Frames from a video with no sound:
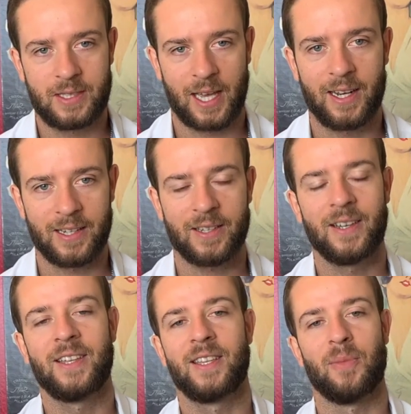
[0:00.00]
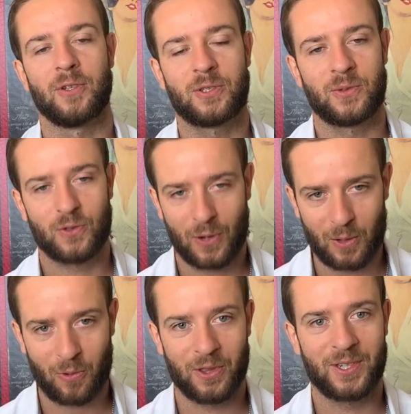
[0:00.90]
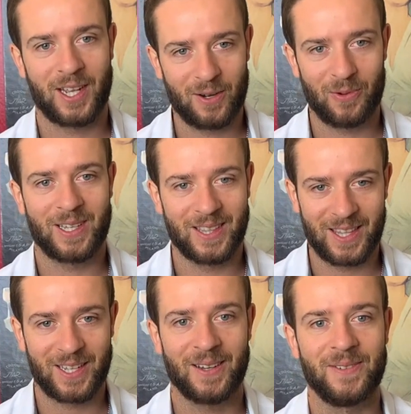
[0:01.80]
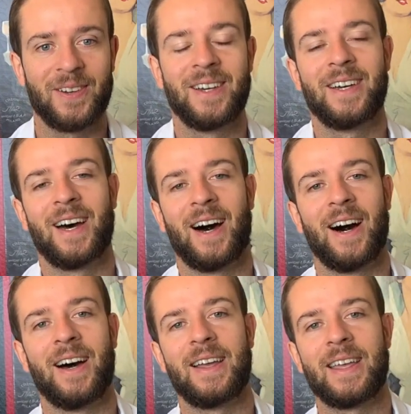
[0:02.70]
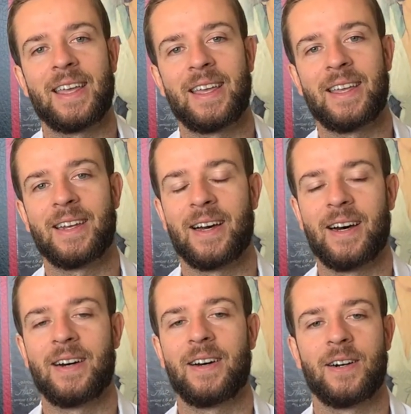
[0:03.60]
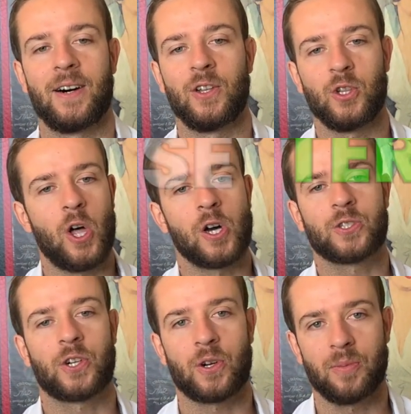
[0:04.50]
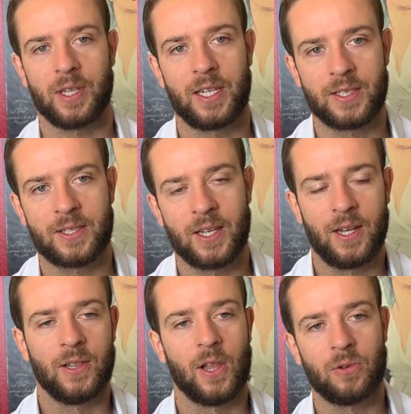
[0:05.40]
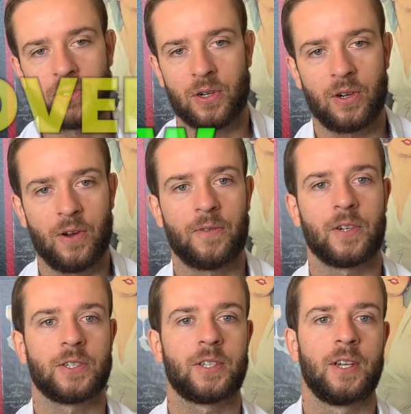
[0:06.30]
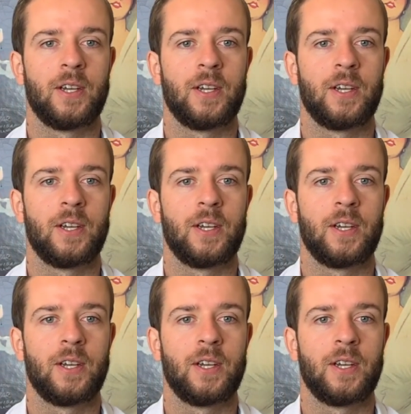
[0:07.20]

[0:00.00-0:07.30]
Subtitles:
tenant, the most creditworthy tenant we could think of, in a long-term lease, low turnovers,